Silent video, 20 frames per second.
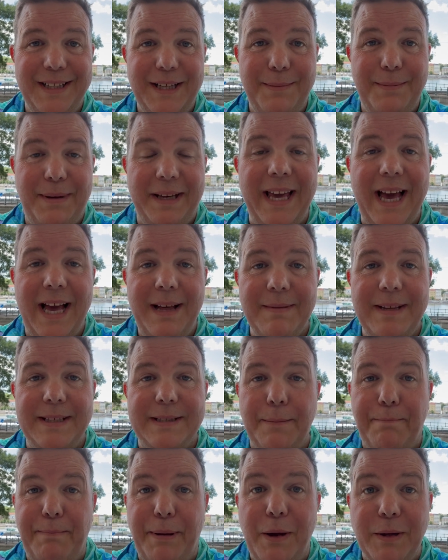But yeah,
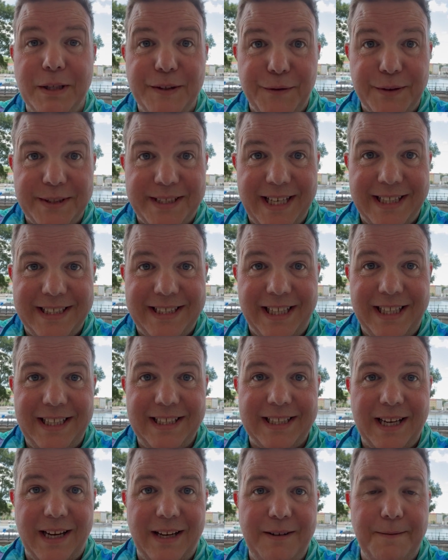it's a beautiful city,
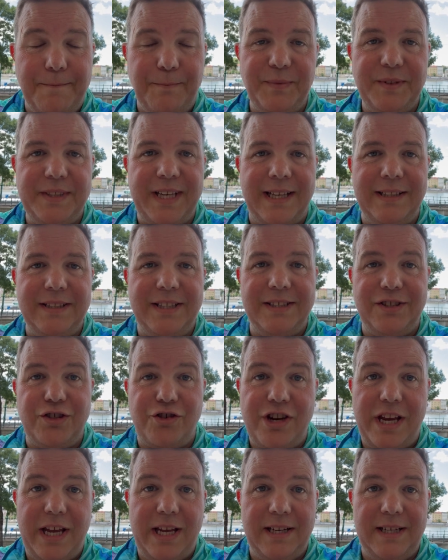so
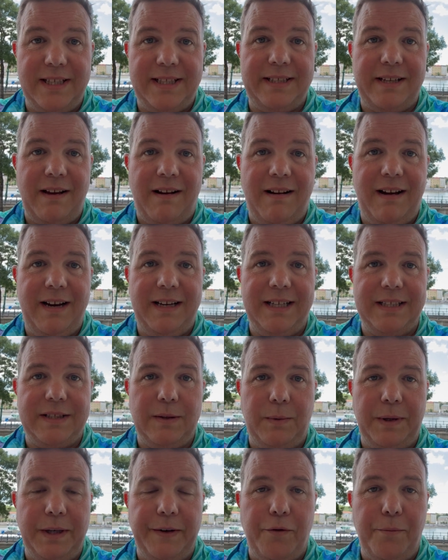dentistry aside, it's
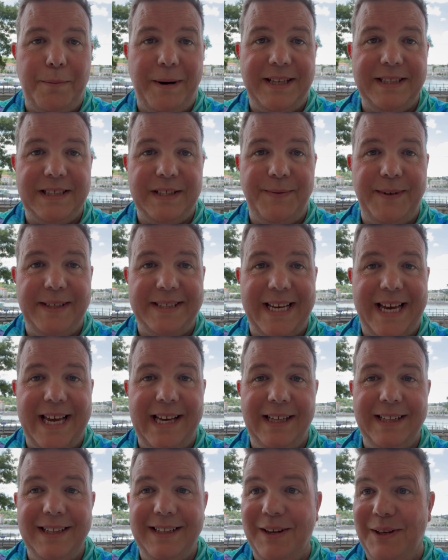a wonderful place to visit,
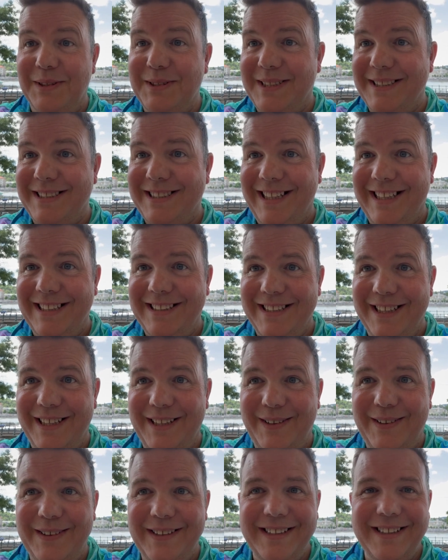lots to see and
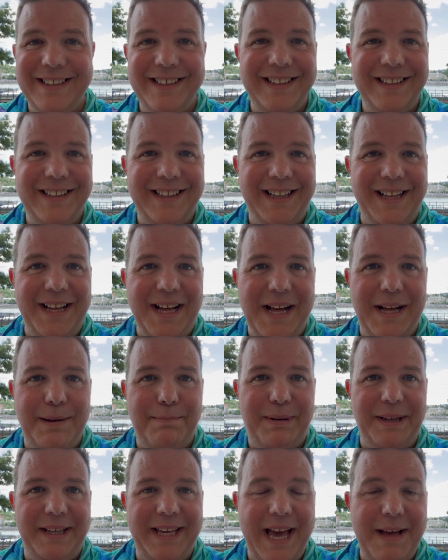do.
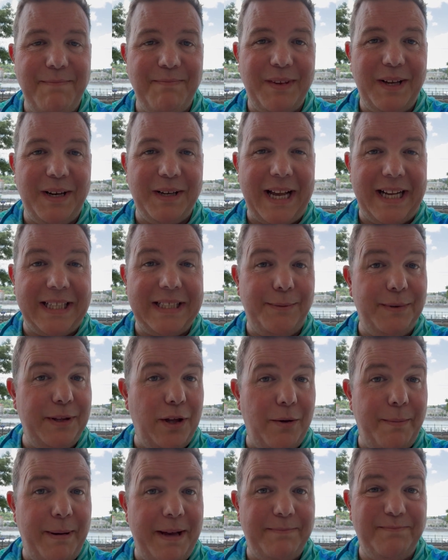But yeah, I'll catch up with
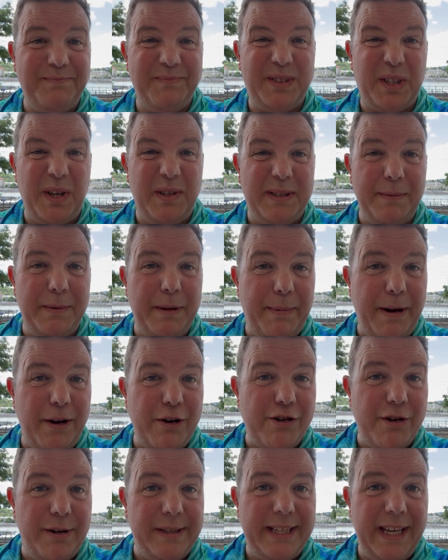you a bit, show you some of the
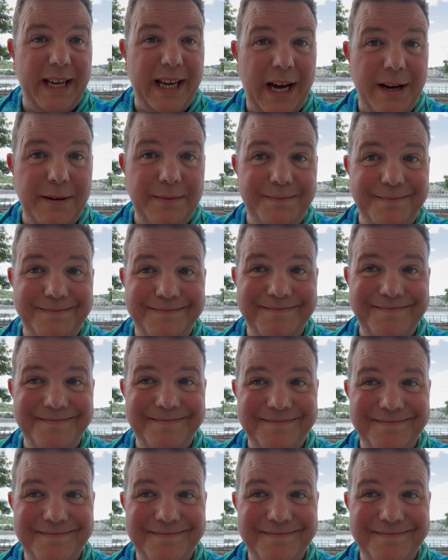boat cruise. Here you go.